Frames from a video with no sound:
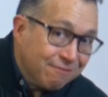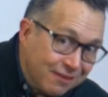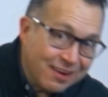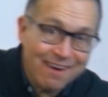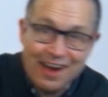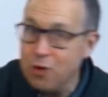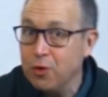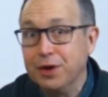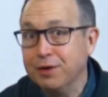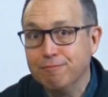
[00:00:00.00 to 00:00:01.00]
to figure out
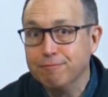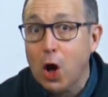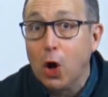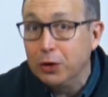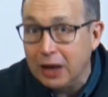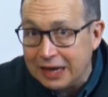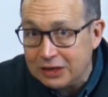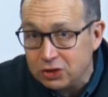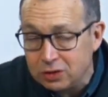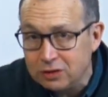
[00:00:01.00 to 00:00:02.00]
what
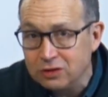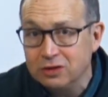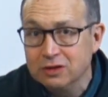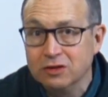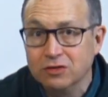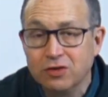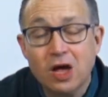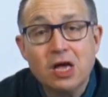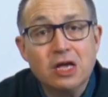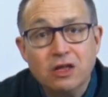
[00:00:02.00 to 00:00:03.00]
online church is
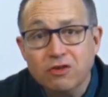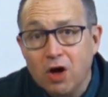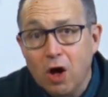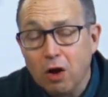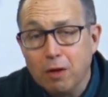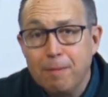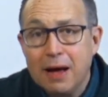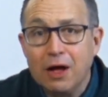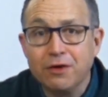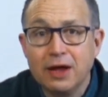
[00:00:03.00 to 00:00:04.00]
all
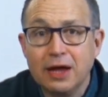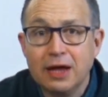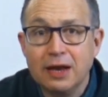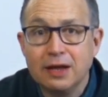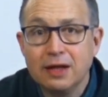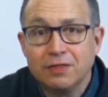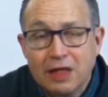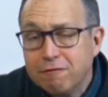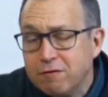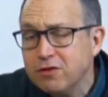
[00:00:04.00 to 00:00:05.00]
about. And
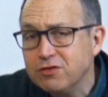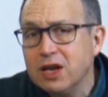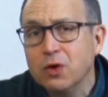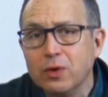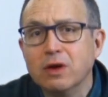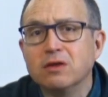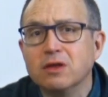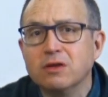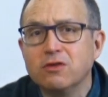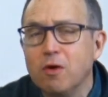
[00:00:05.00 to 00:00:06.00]
that first Sunday, we looked
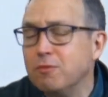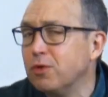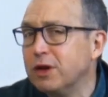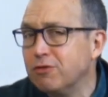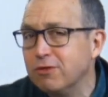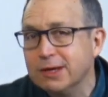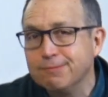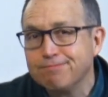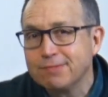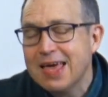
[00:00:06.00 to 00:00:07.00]
at Psalm 23.
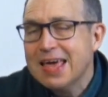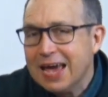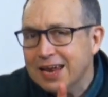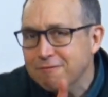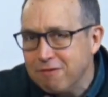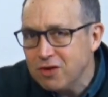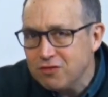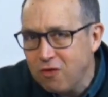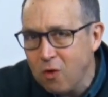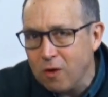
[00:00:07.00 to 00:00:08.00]
And in verse
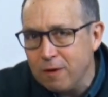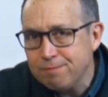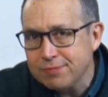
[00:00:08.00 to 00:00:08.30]
4,